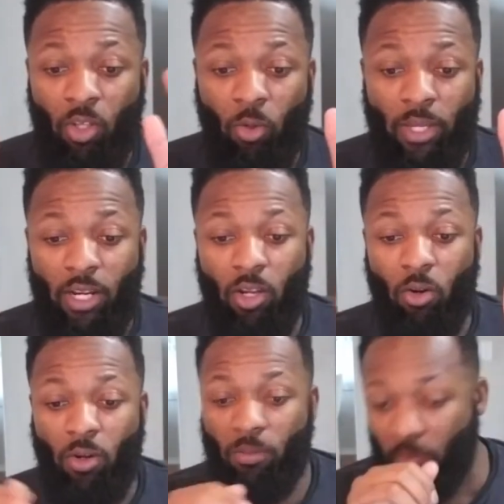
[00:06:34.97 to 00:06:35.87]
getting
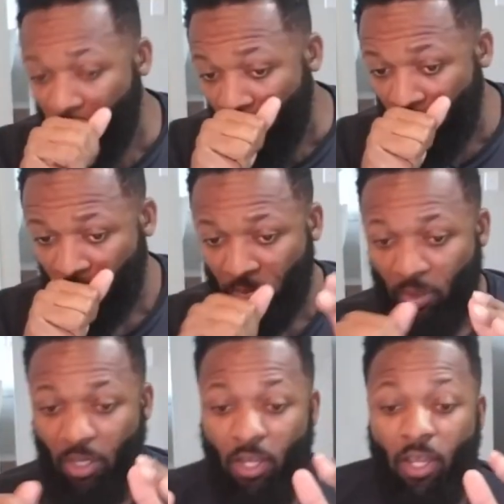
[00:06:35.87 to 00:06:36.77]
on
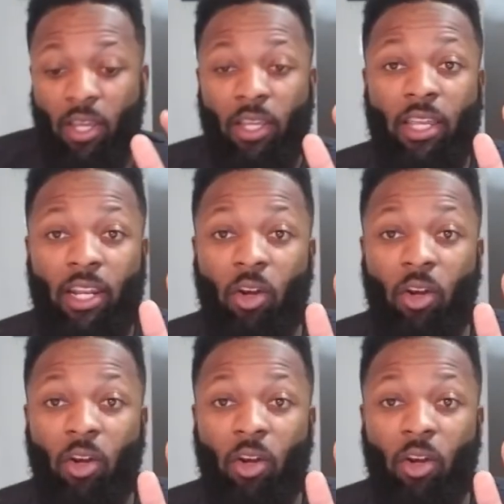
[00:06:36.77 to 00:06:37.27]
getting